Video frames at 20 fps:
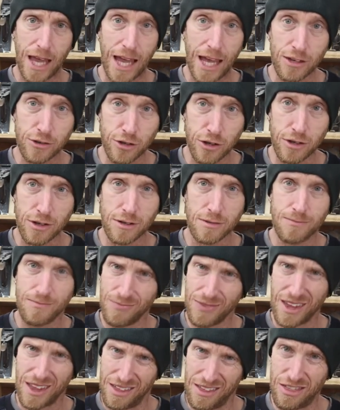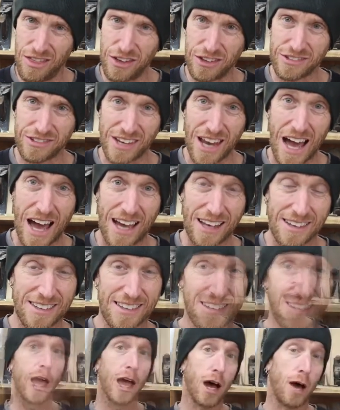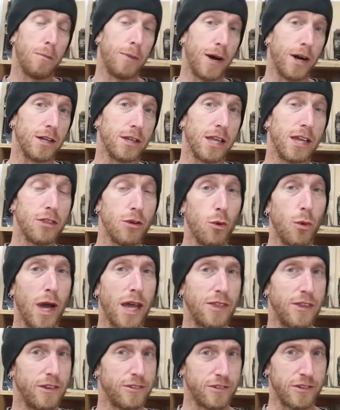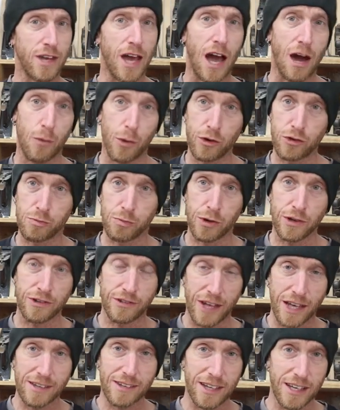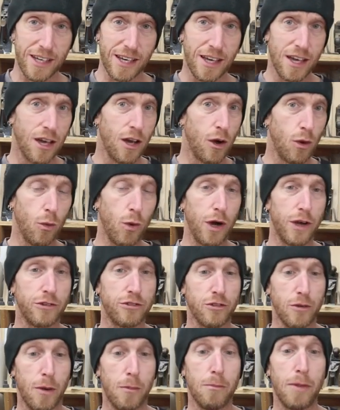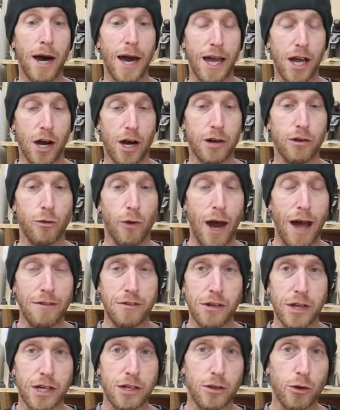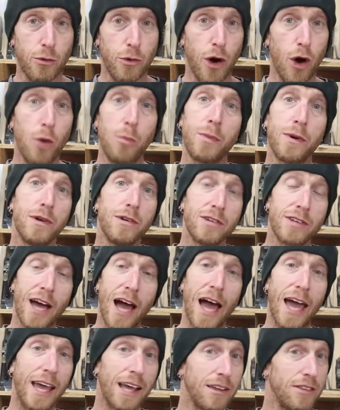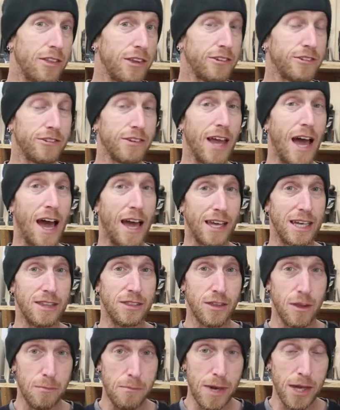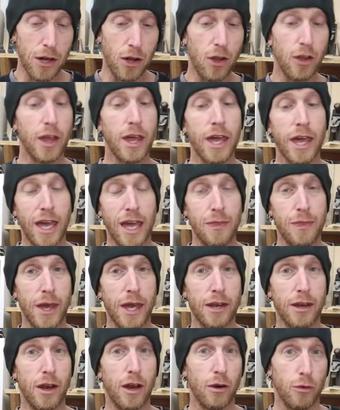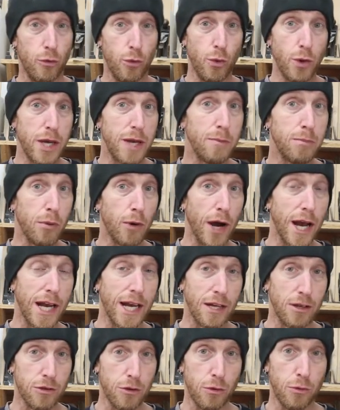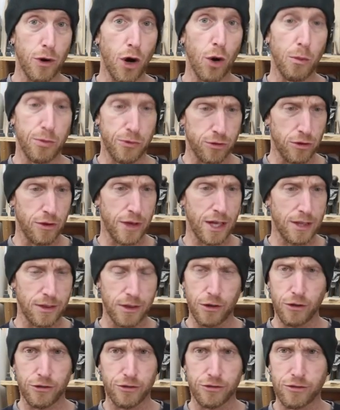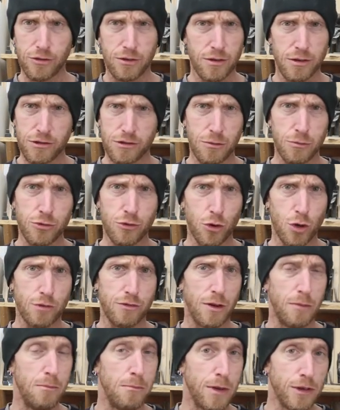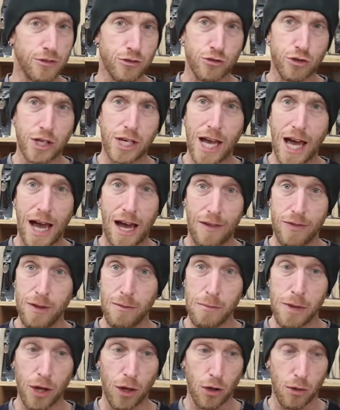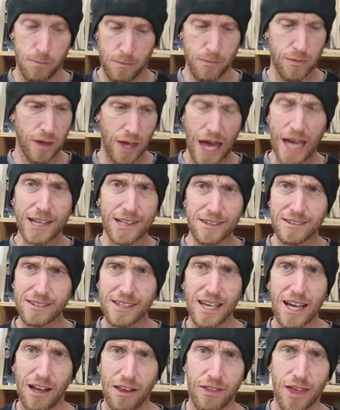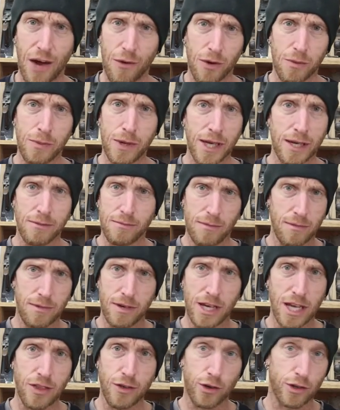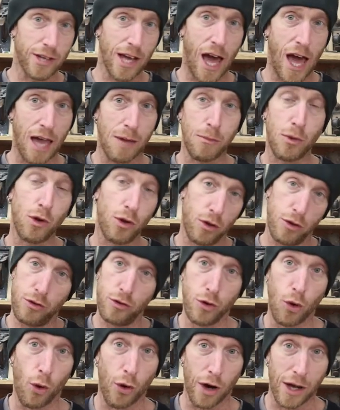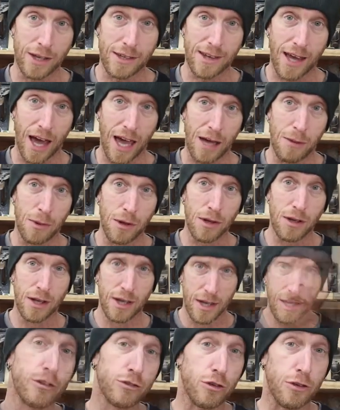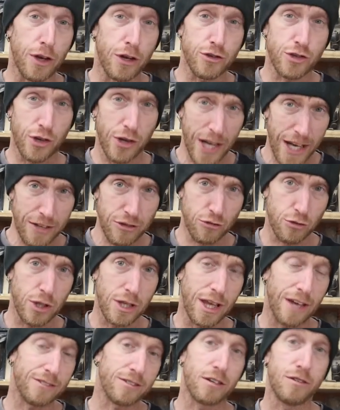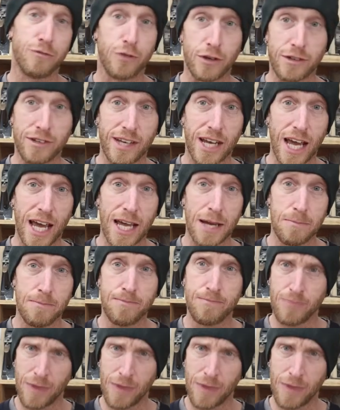Enter this knot. Apparently the way this knot was presented was by unraveling the rope, tying this knot in the middle, and then rebraiding the rope so that there's some sort of a mystery knot in the middle. I could see how that would be neither tieable nor untieable. So there's your history lesson for today.